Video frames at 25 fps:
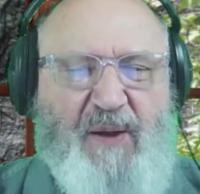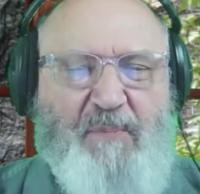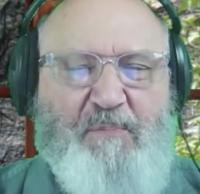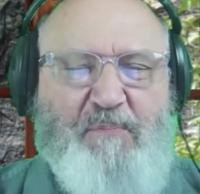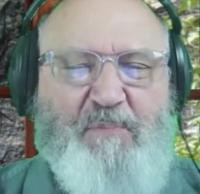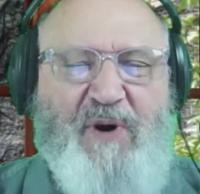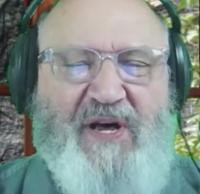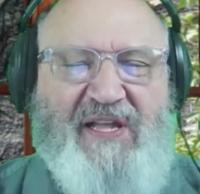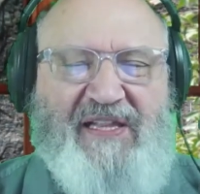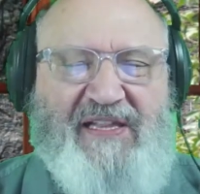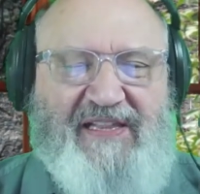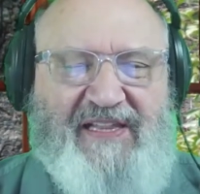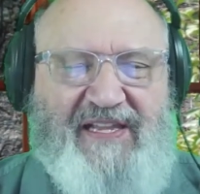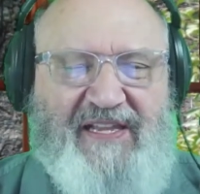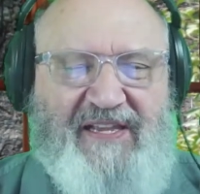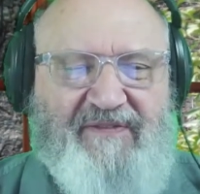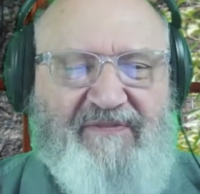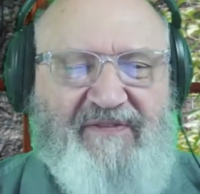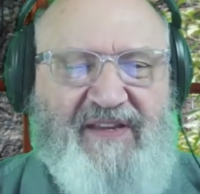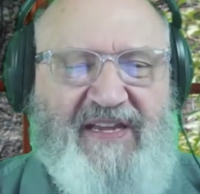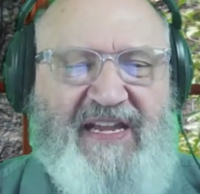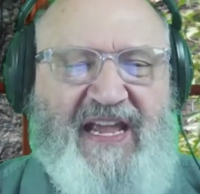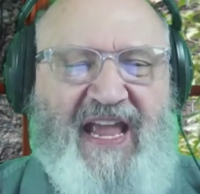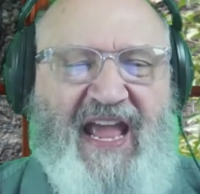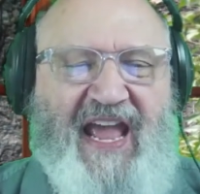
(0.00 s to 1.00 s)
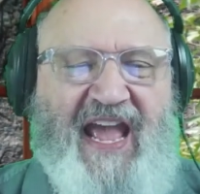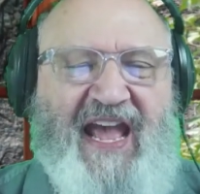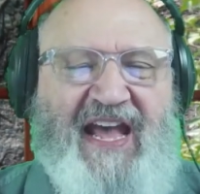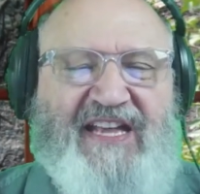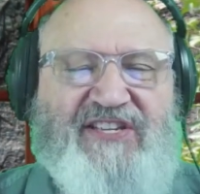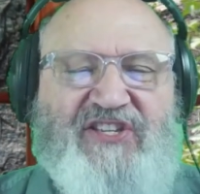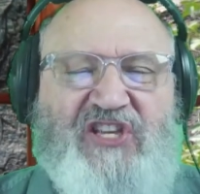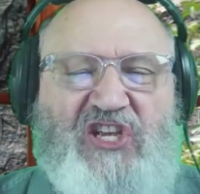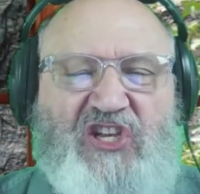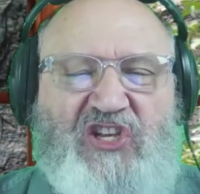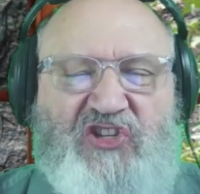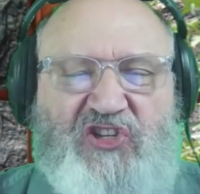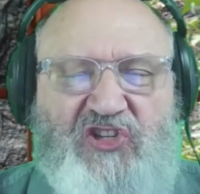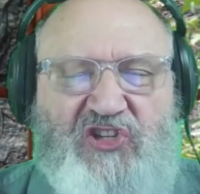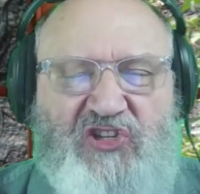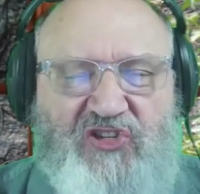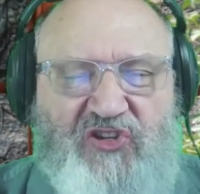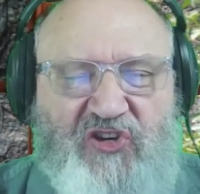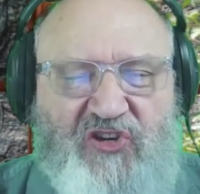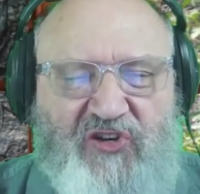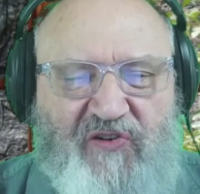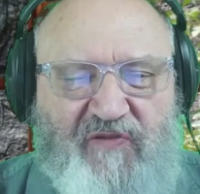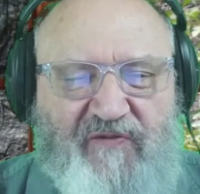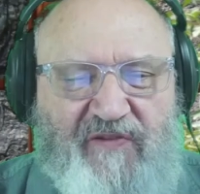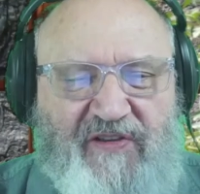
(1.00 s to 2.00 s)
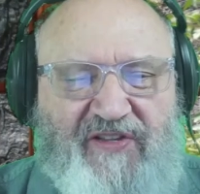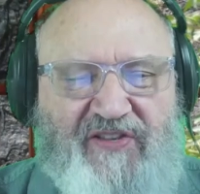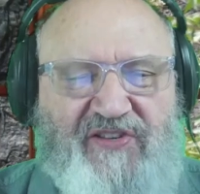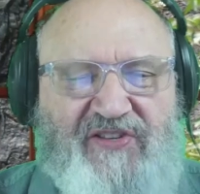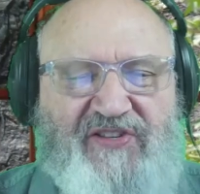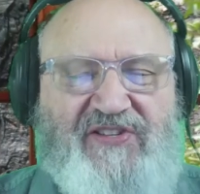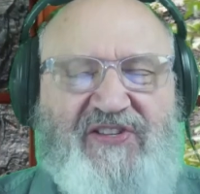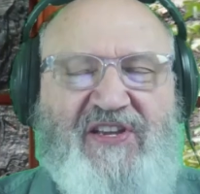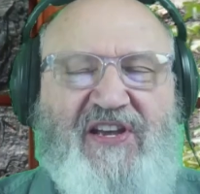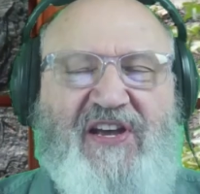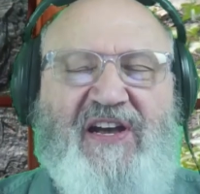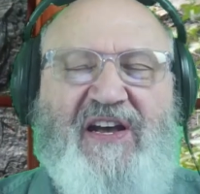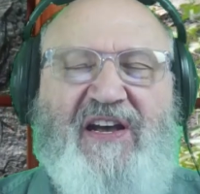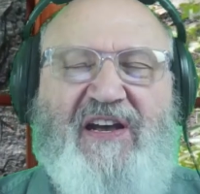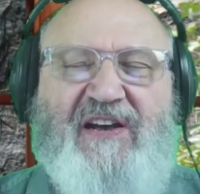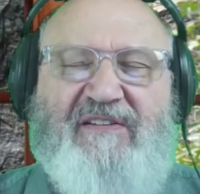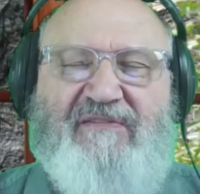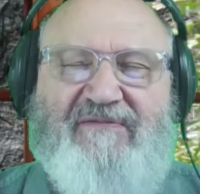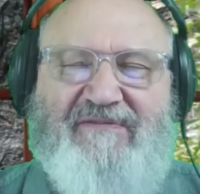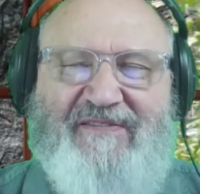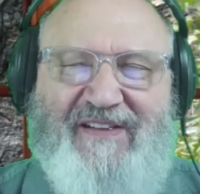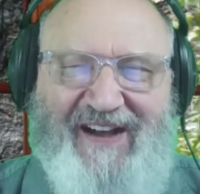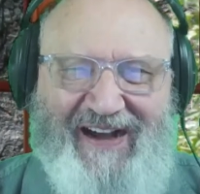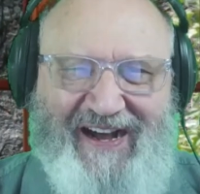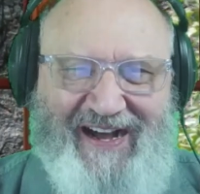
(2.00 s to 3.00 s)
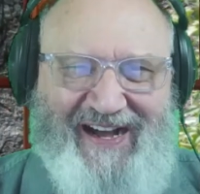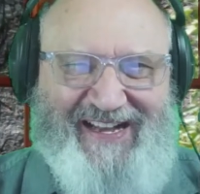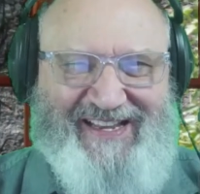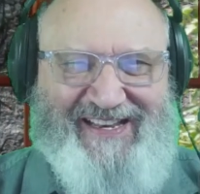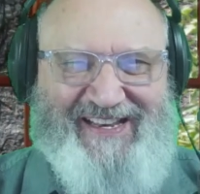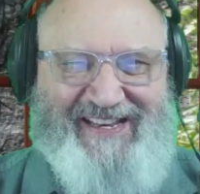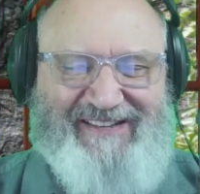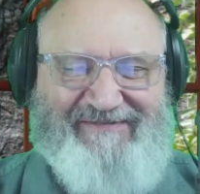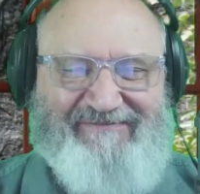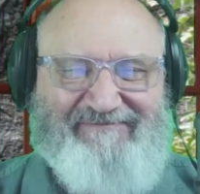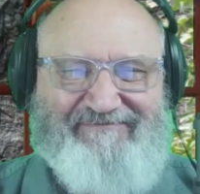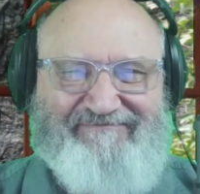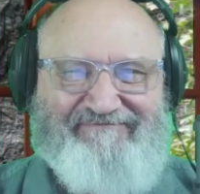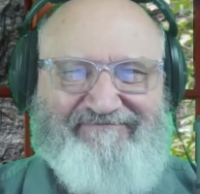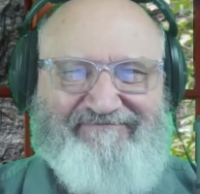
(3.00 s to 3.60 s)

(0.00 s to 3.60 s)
but living as servants of God."